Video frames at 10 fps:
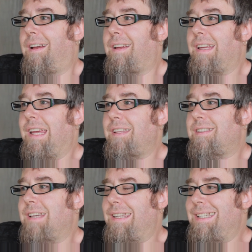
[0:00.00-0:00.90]
It's
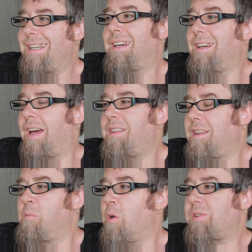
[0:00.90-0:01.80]
the idea. I think
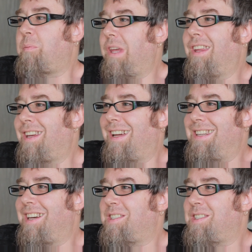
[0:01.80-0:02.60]
the most appealing idea to